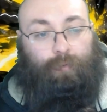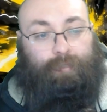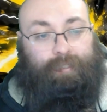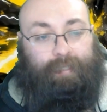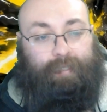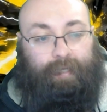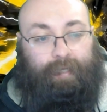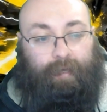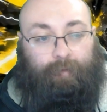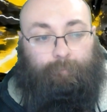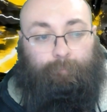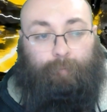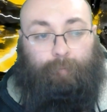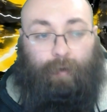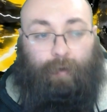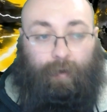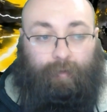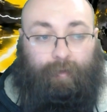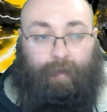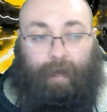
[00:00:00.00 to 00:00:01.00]
all see it,
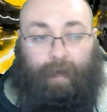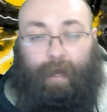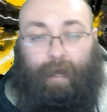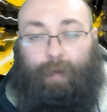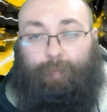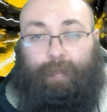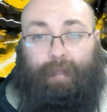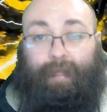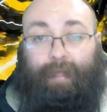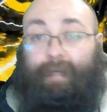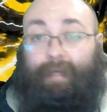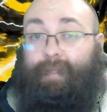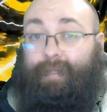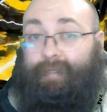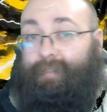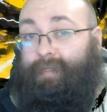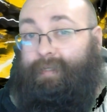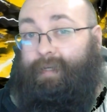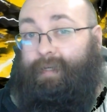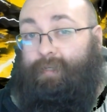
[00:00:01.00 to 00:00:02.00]
but I would like
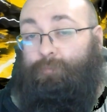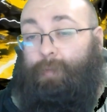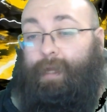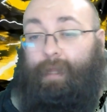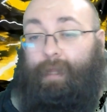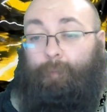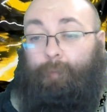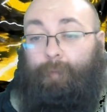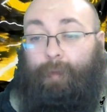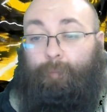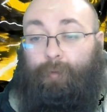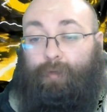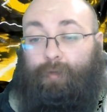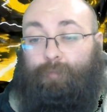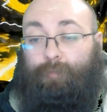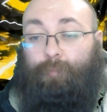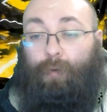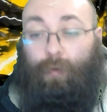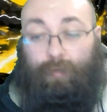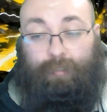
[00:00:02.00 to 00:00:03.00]
to see as many people
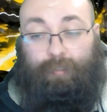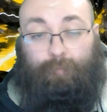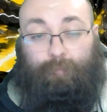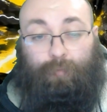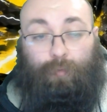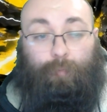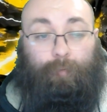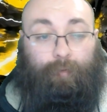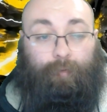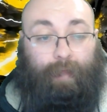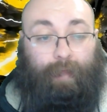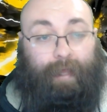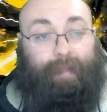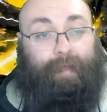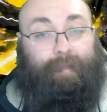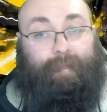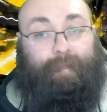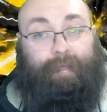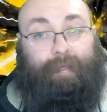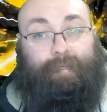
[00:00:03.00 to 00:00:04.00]
as possible
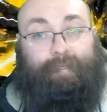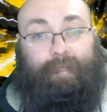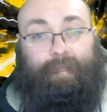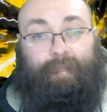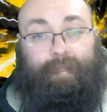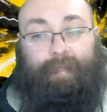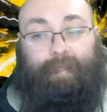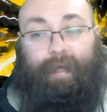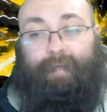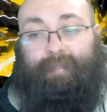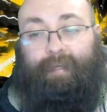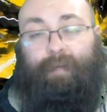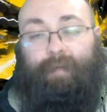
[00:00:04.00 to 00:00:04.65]
playing in these kind of decks.